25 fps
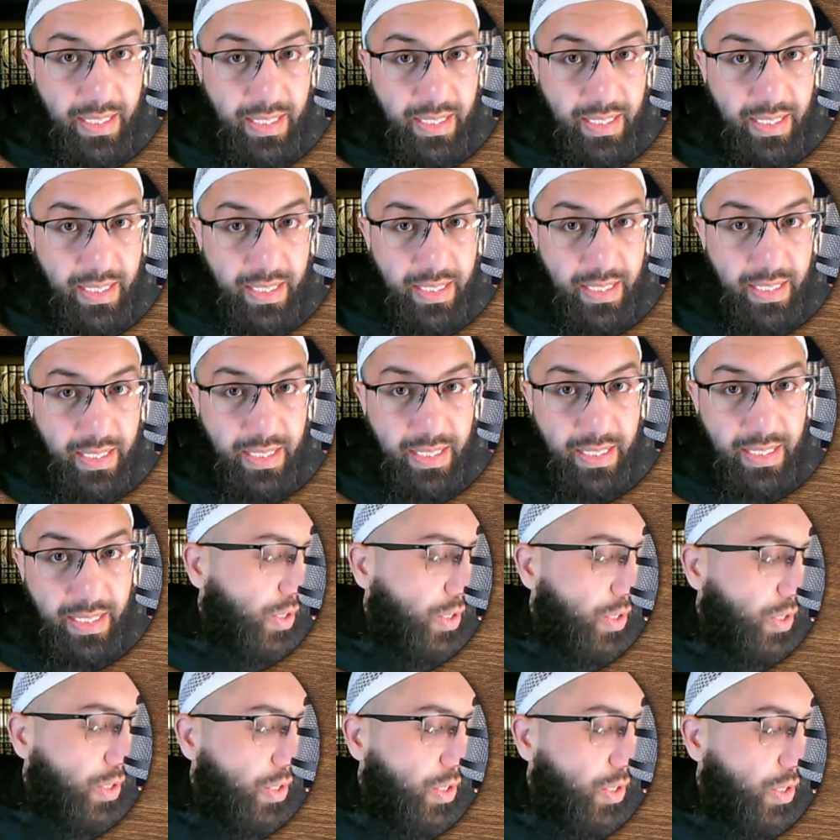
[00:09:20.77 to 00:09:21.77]
We will learn
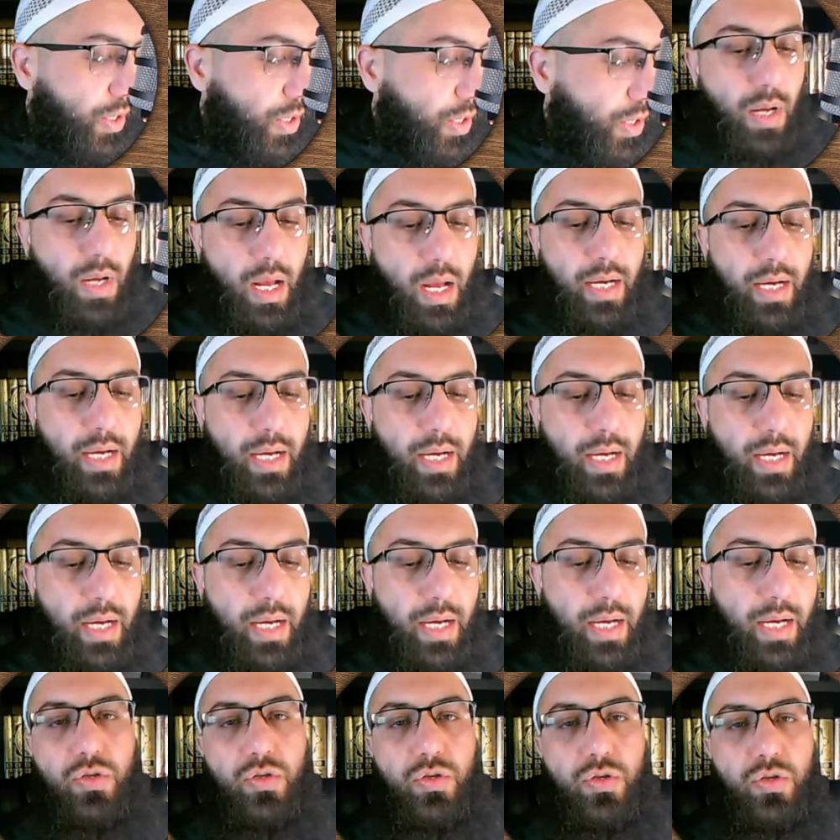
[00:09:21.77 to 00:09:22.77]
that the ra can
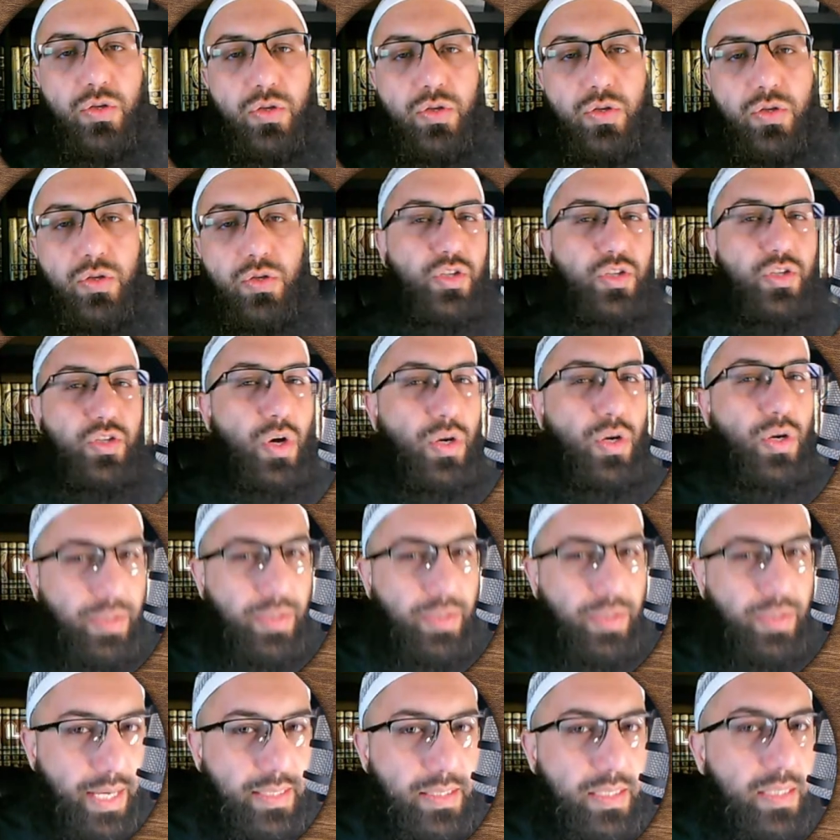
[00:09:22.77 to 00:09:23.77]
also, in certain
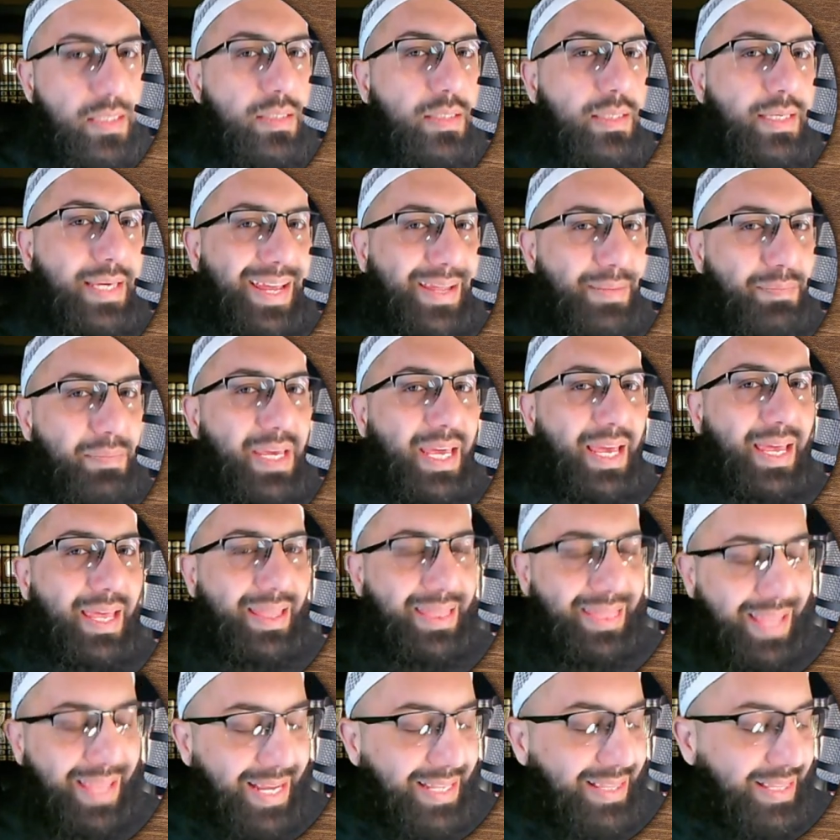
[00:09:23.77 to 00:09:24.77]
cases, can be a
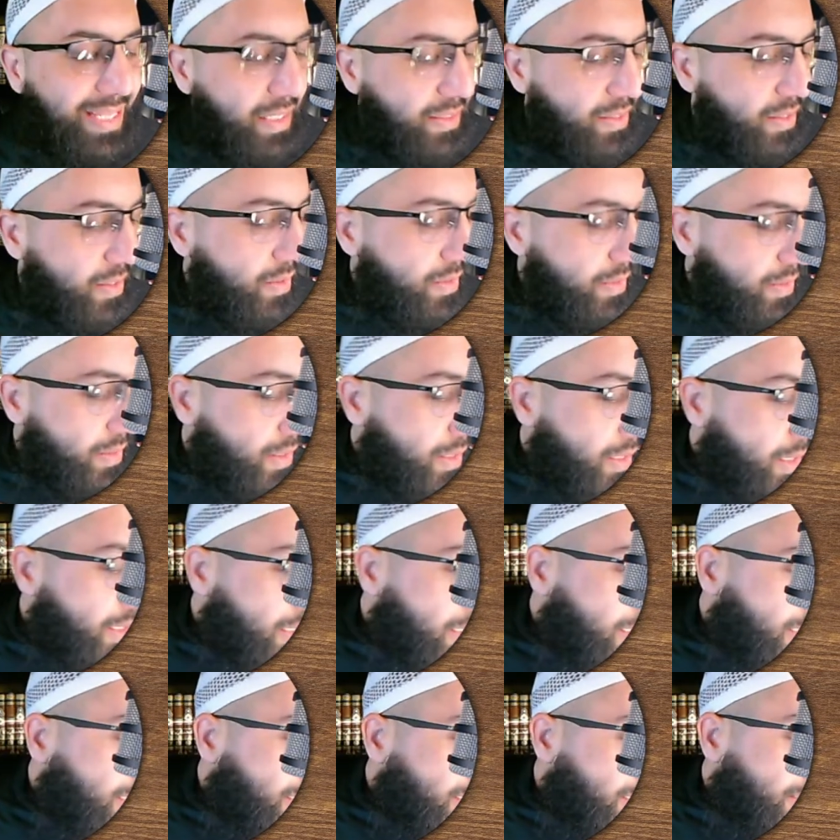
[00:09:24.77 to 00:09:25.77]
light letter.
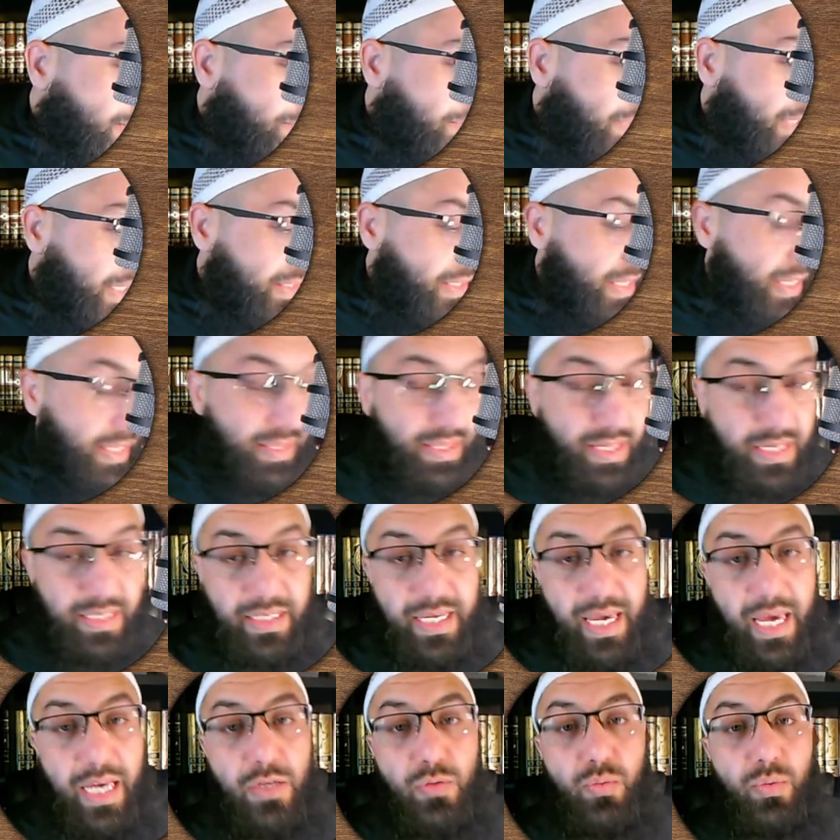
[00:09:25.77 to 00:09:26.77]
But in this
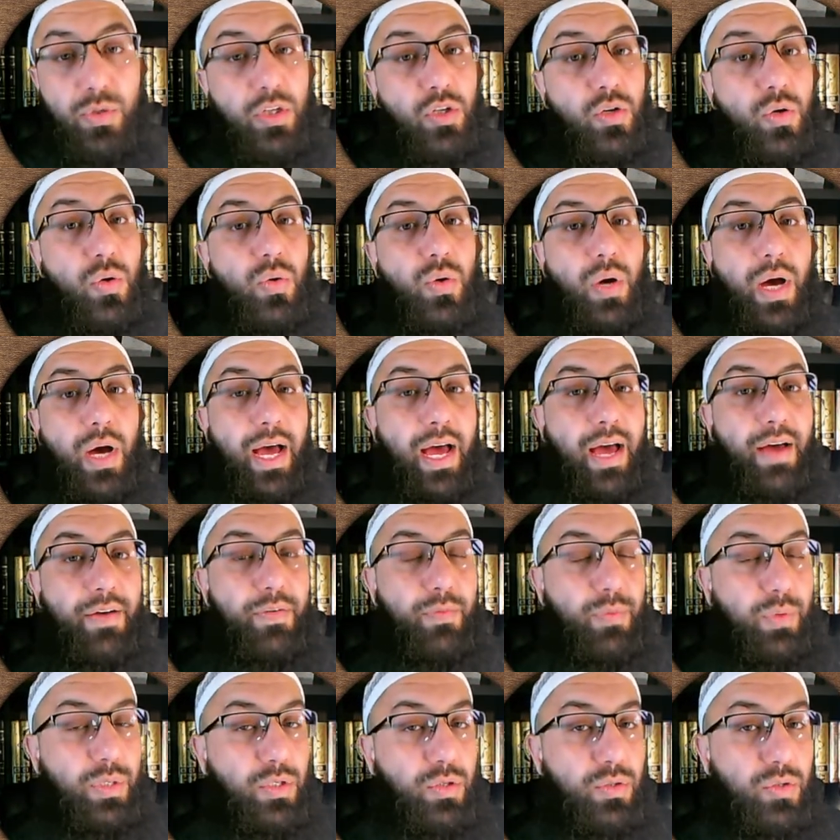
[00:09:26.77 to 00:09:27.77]
case, when we are
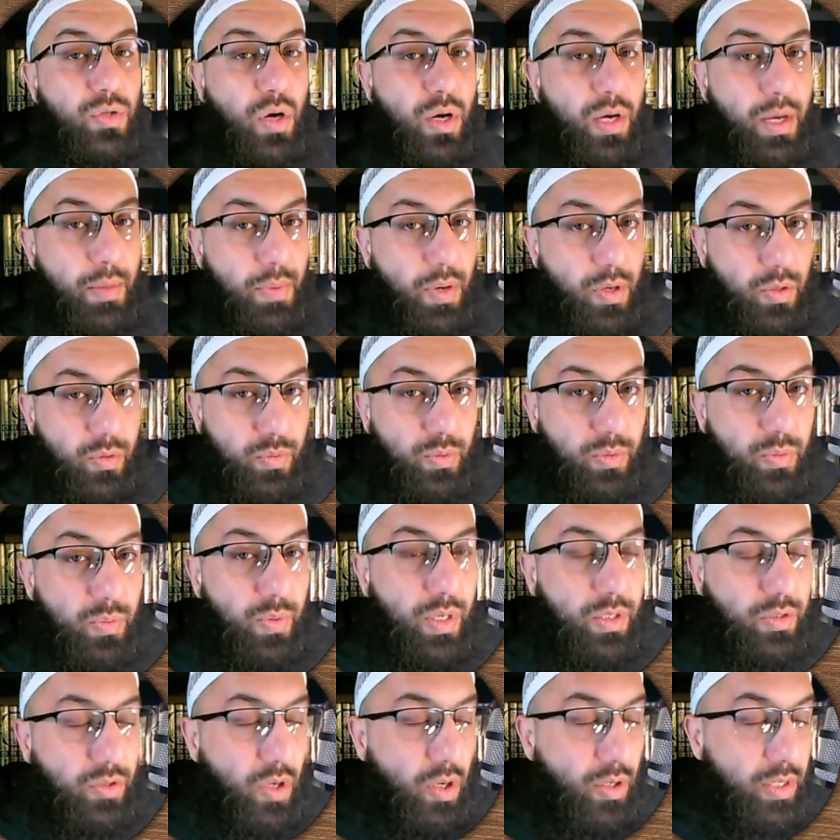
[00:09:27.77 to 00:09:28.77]

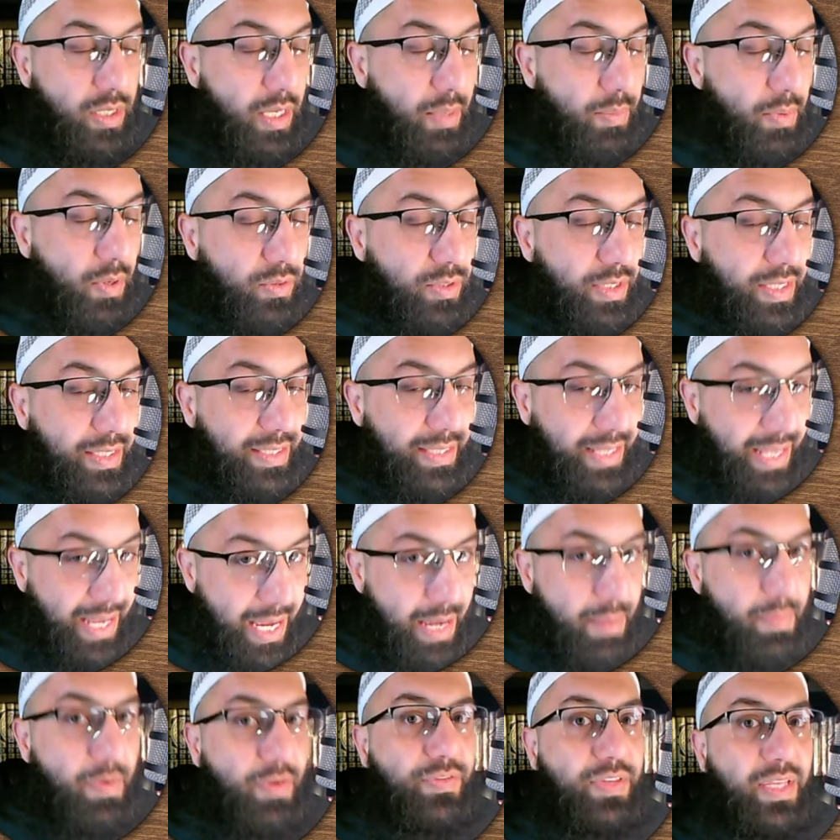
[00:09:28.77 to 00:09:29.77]
talking about the
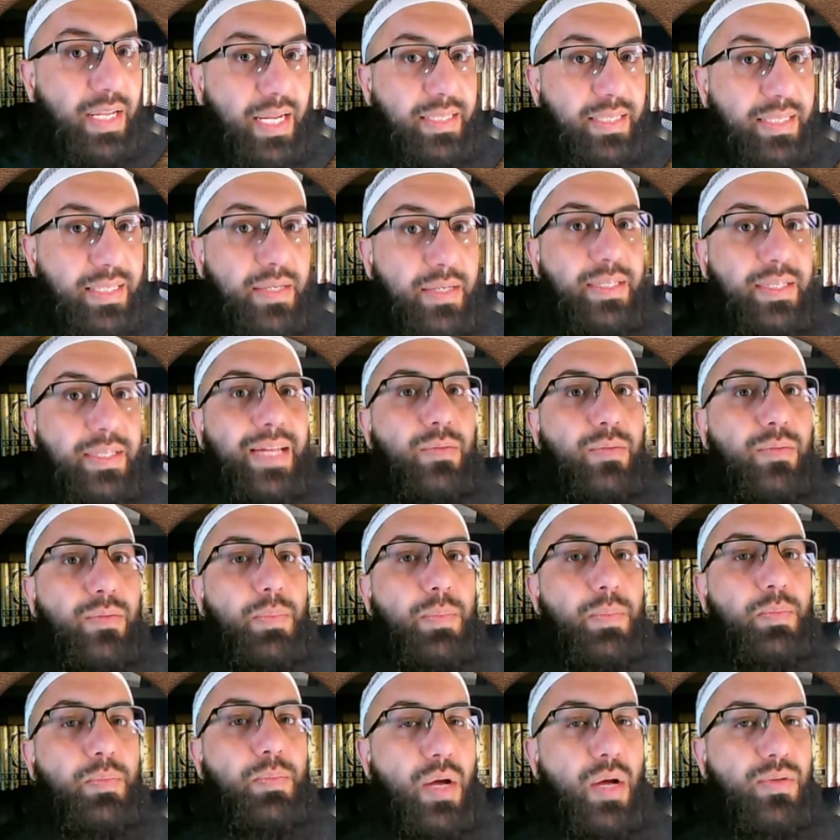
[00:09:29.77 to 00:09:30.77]
name of the letter, then we
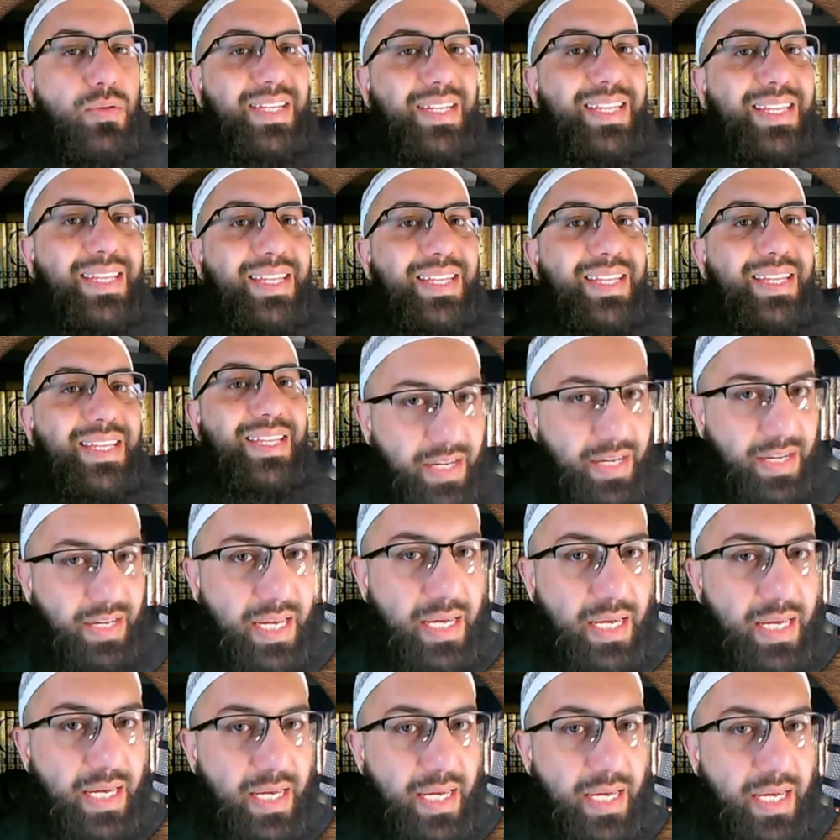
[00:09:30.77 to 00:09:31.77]
pronounce it heavily.
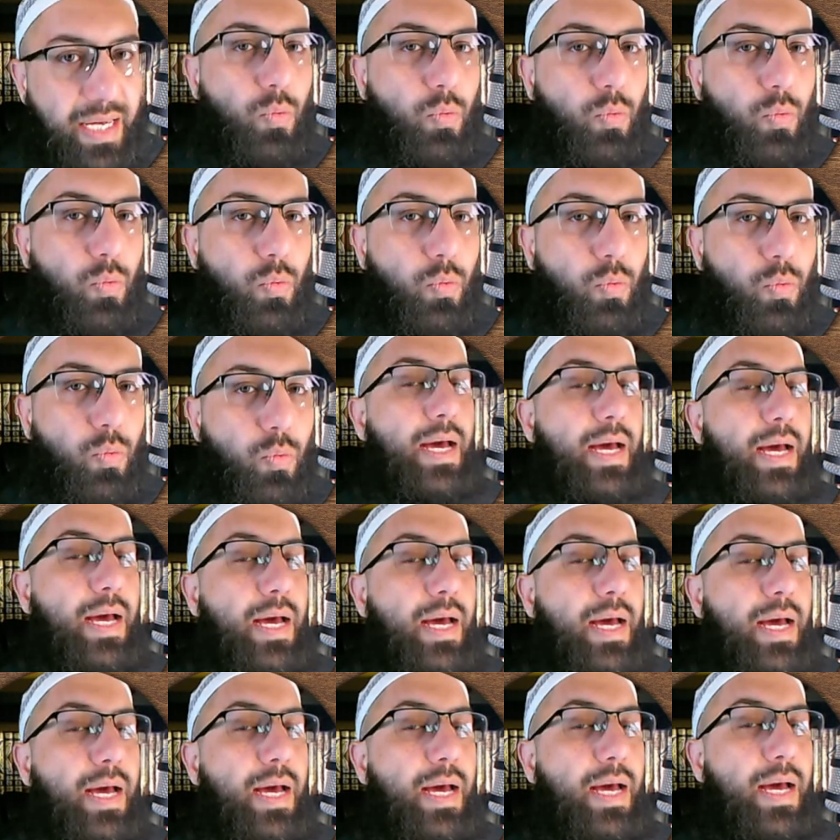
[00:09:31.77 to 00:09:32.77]
We say
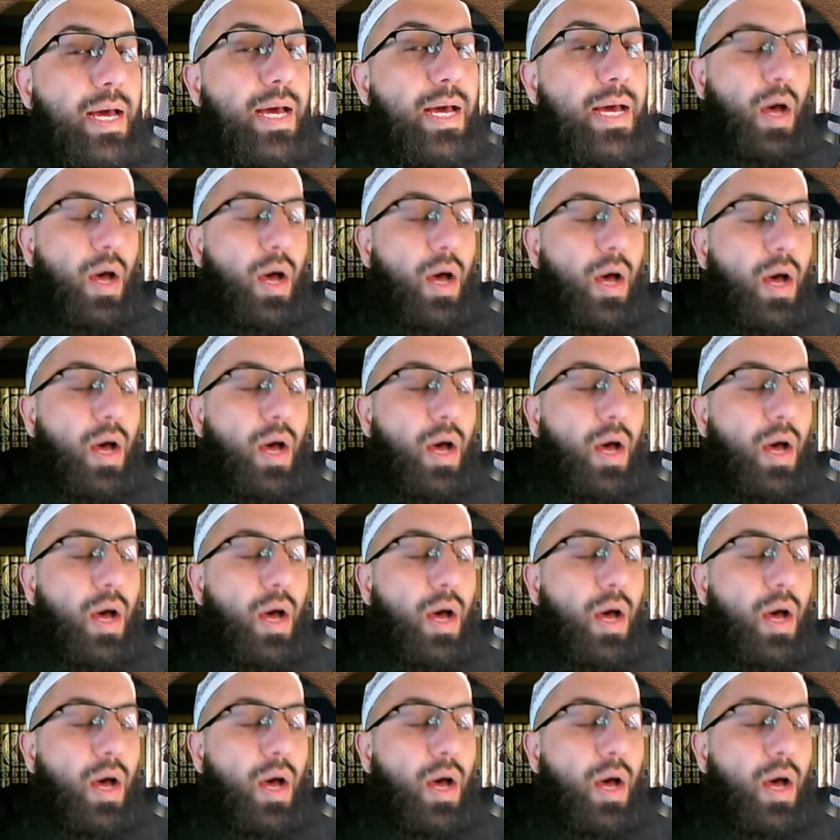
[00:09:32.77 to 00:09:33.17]
ra.